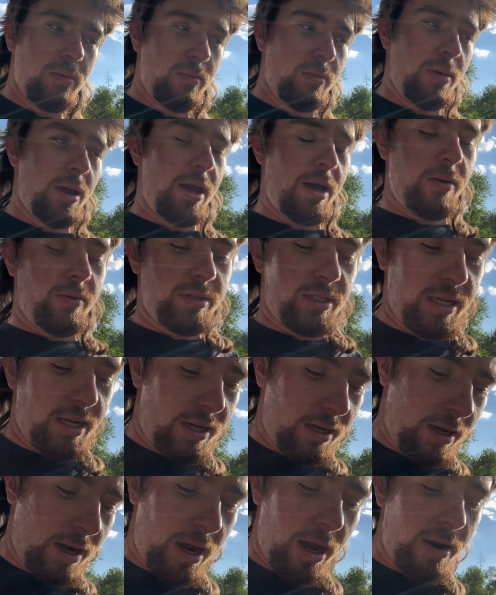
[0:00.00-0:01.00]
man was
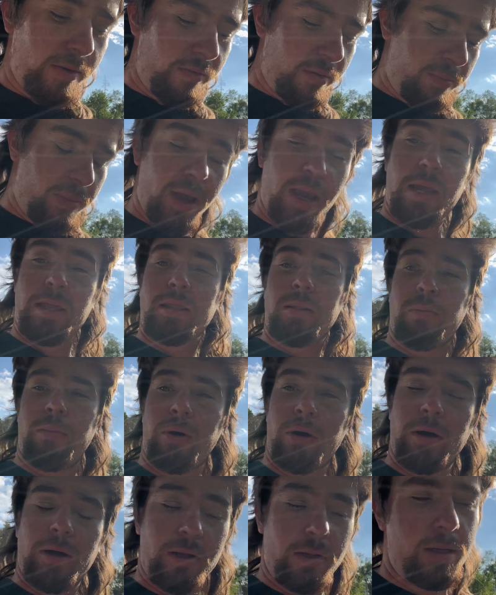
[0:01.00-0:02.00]
that kind of a pain in the
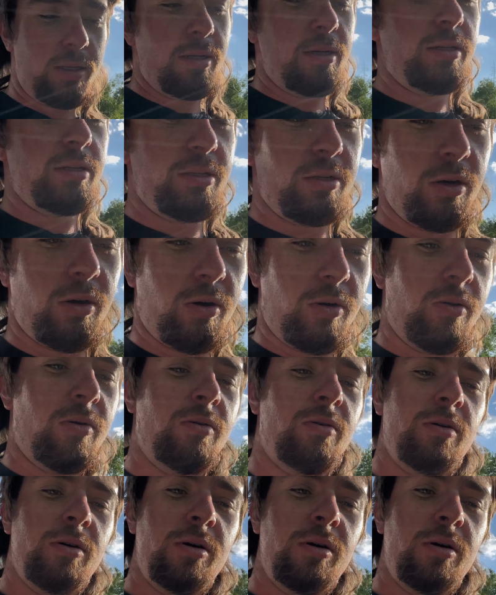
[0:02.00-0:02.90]
butt so